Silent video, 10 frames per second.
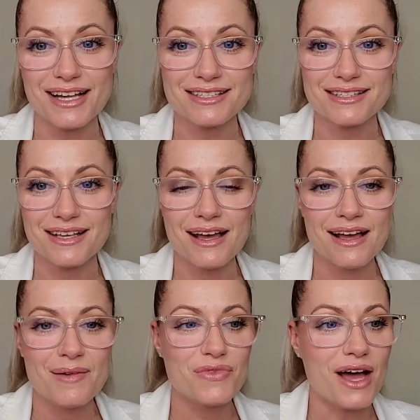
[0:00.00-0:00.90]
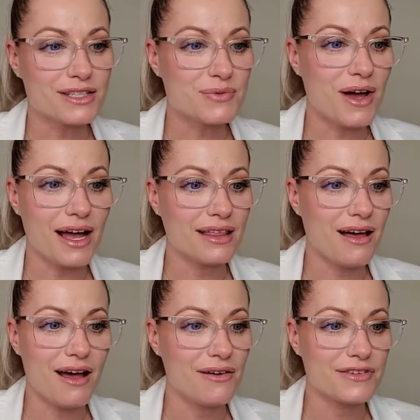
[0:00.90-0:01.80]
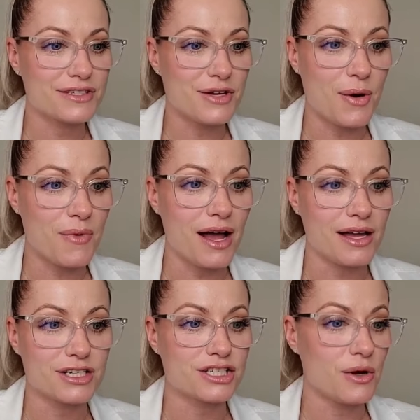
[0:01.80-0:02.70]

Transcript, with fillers: That's that's what I love so much.